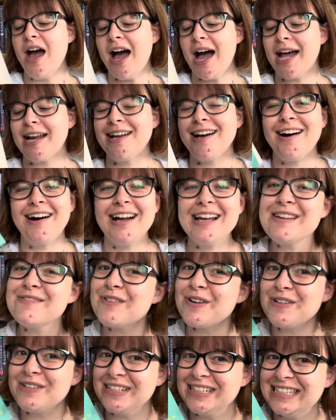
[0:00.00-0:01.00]
and I have
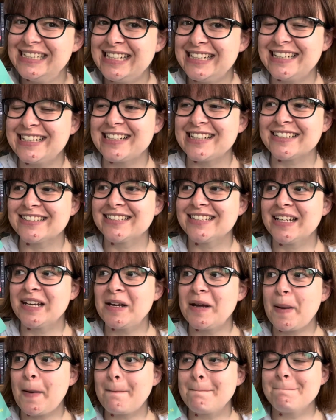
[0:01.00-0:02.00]
only heard
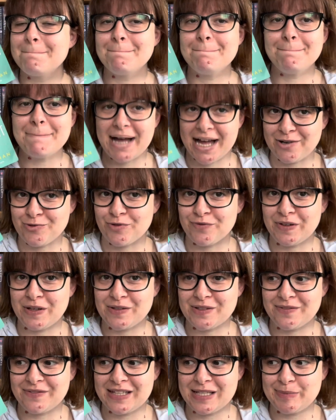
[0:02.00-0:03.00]
bad reviews
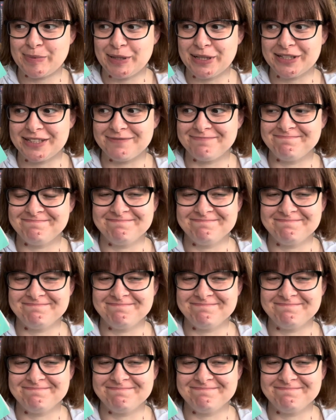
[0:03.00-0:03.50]
of this book,